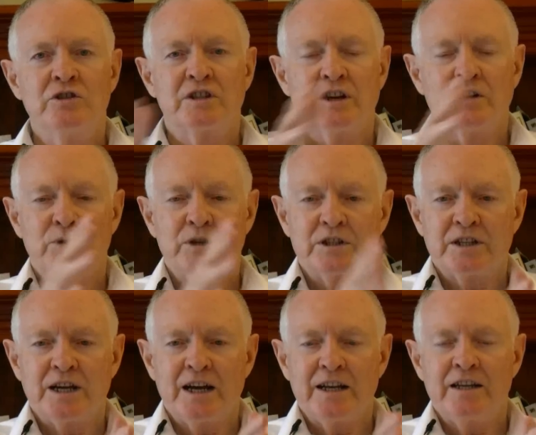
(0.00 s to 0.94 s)
So we're
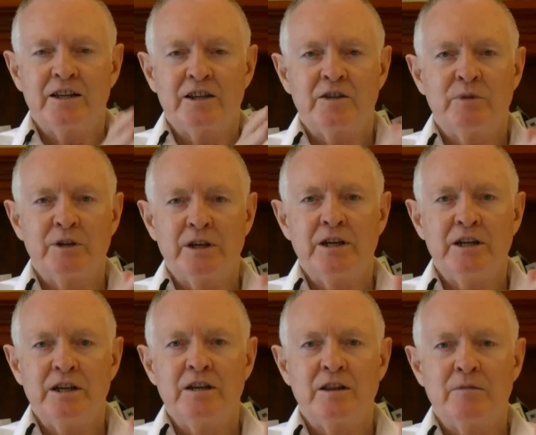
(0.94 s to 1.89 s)
starting at the
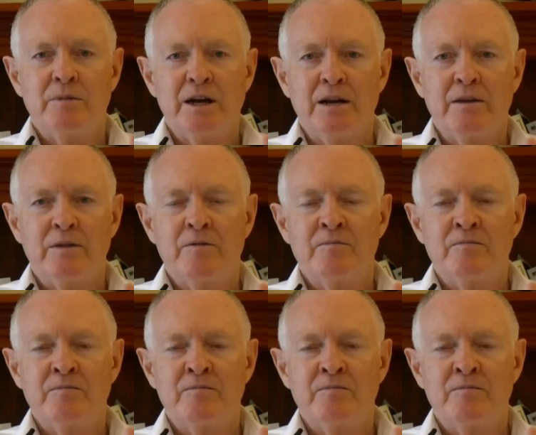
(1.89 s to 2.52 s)
beginning of the month,